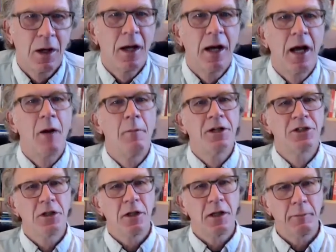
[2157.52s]
How much
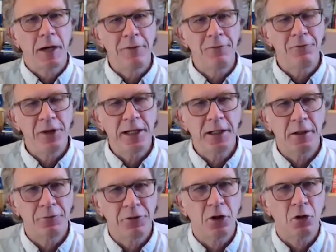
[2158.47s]
of it am I feeding the
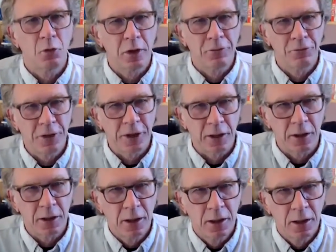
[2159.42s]
field with fear
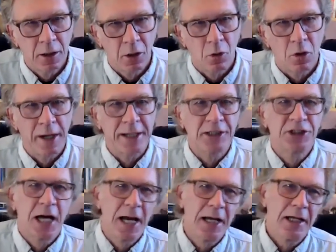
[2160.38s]
or
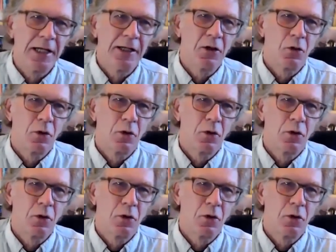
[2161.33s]
anxiety or